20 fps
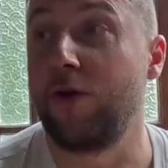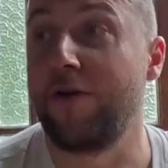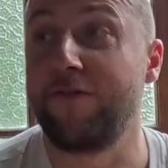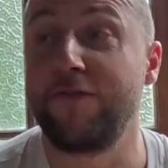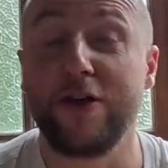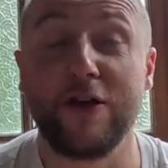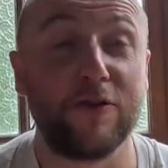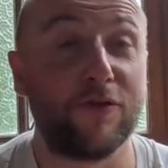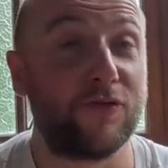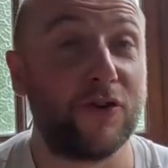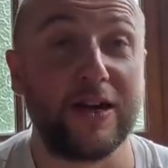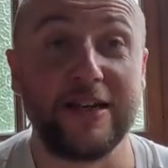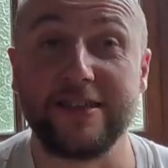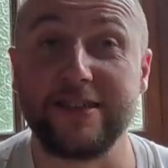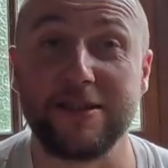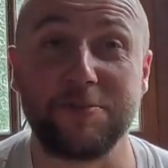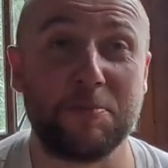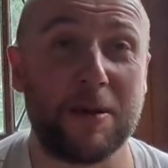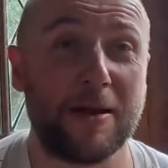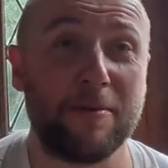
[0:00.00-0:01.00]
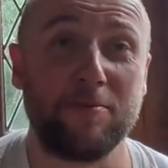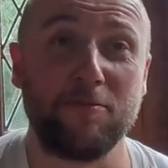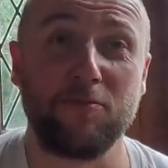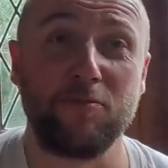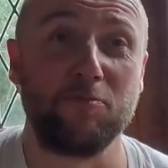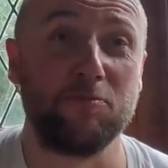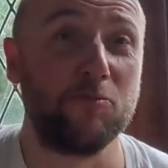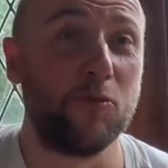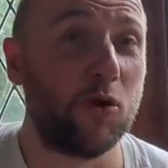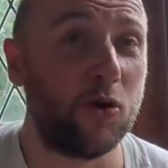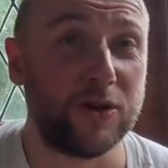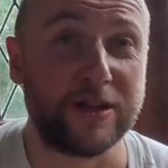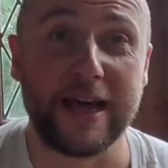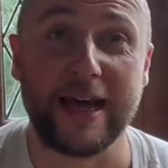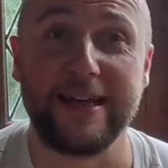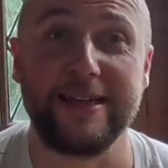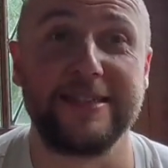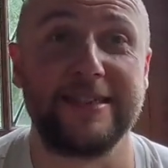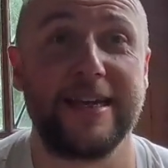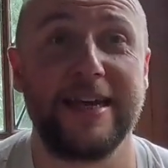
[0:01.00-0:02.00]
feel free to spend more
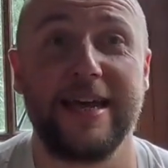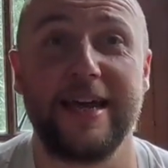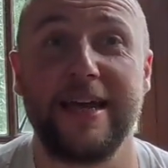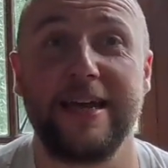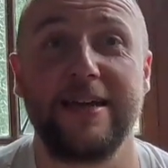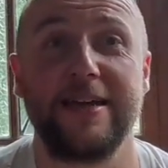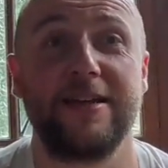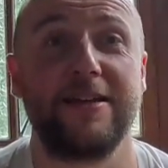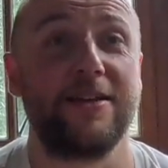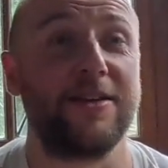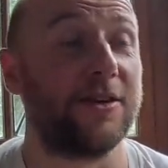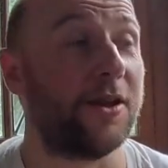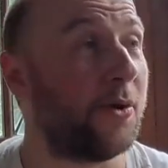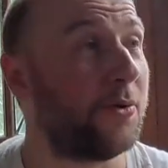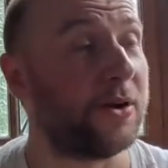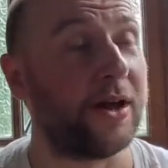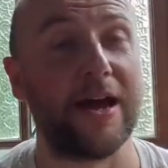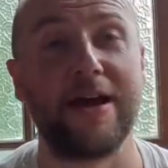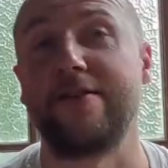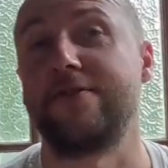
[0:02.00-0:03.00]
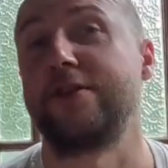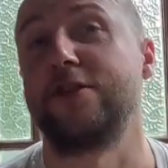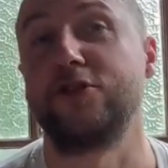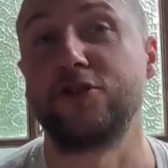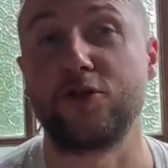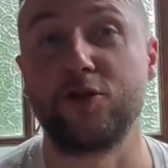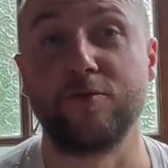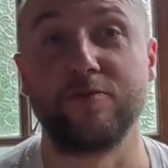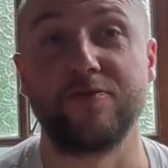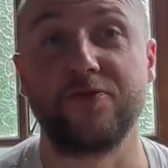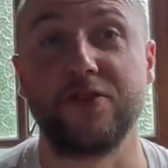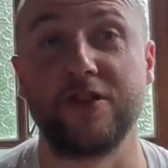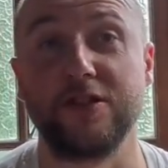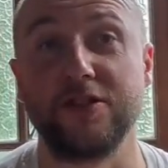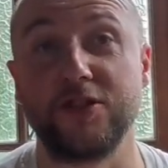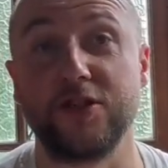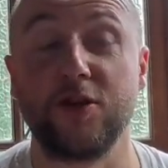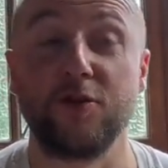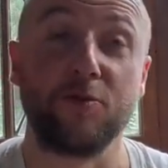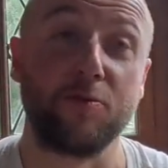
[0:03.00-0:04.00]
days here. You don't have to just come for the
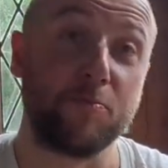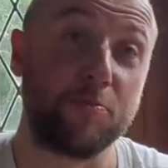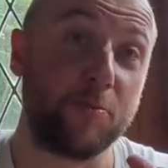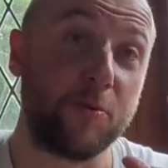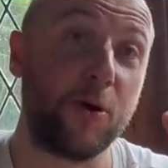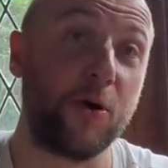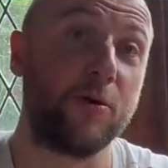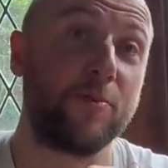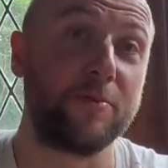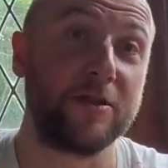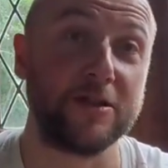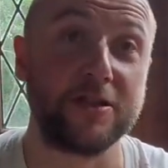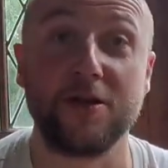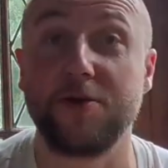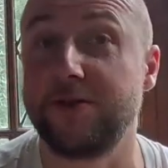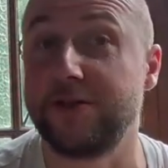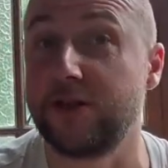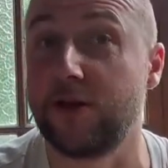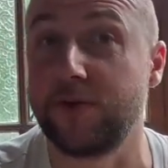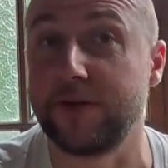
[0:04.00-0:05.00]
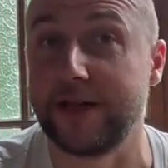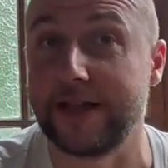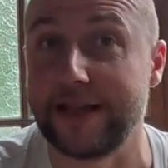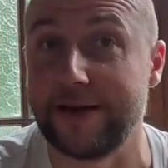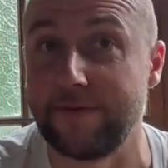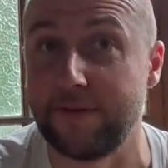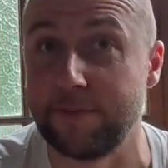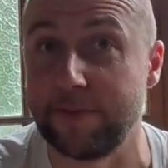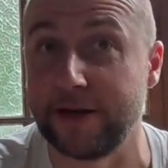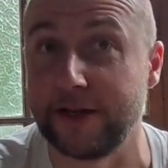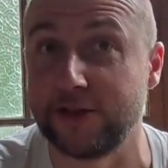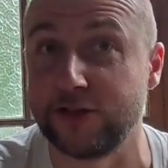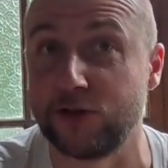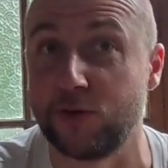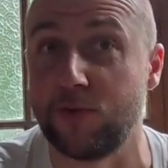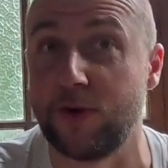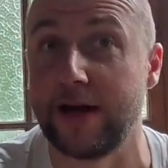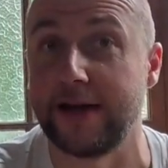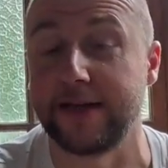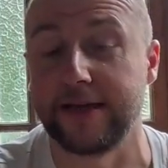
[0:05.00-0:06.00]
zoo, but the zoo is only 11 minutes
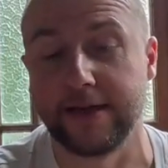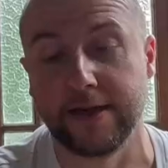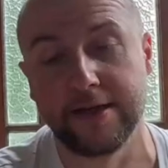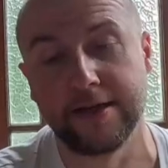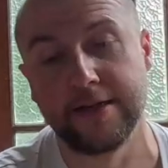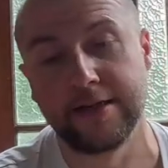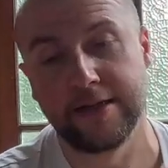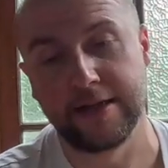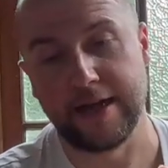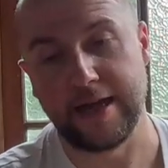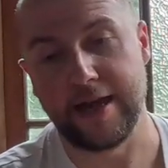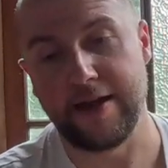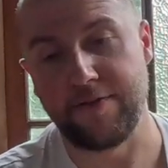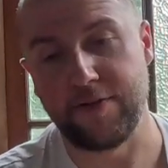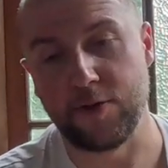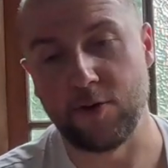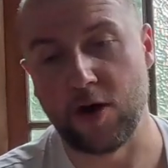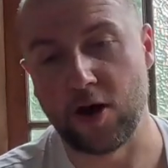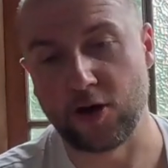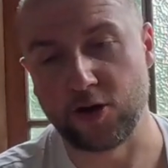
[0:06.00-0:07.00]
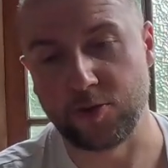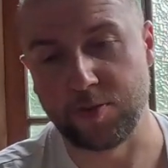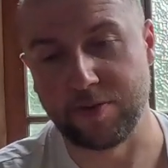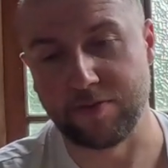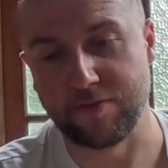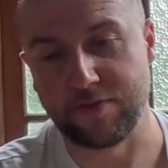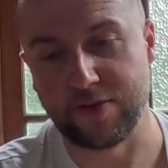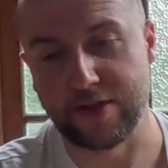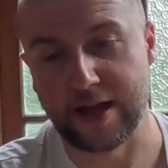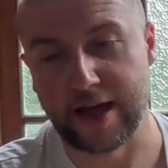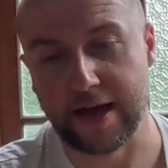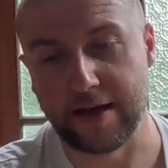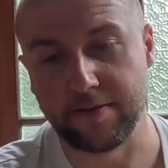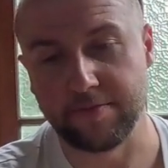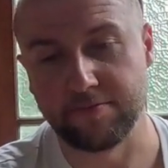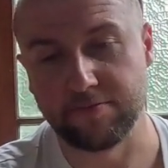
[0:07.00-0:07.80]
away if you are coming for that.